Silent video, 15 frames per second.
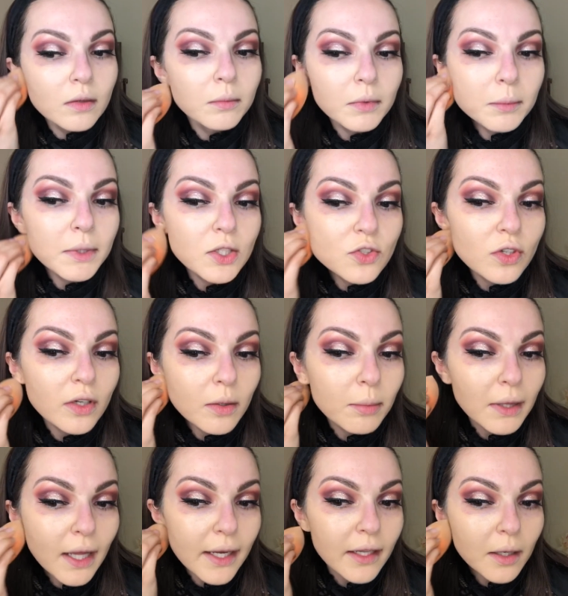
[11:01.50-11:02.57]
And make sure to
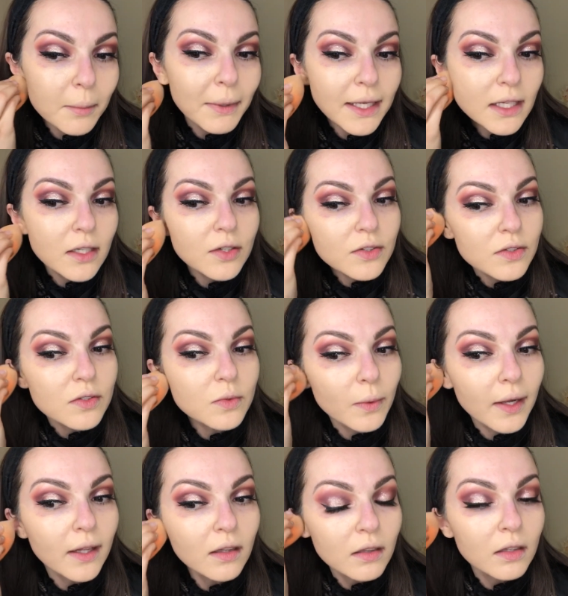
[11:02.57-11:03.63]
apply it on my ears as
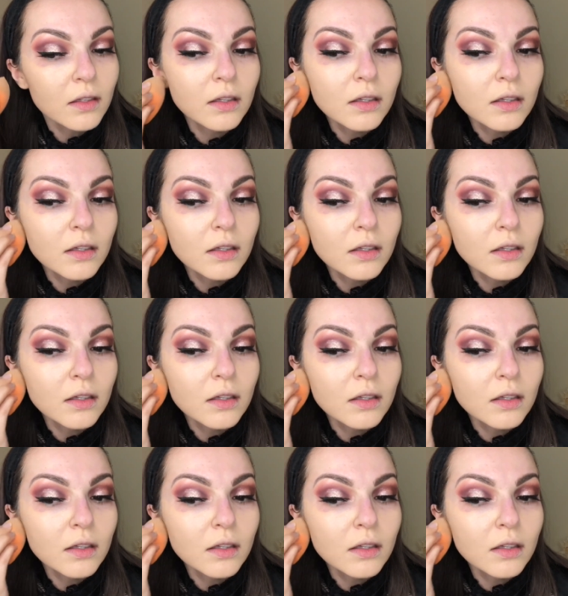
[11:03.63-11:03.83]
well.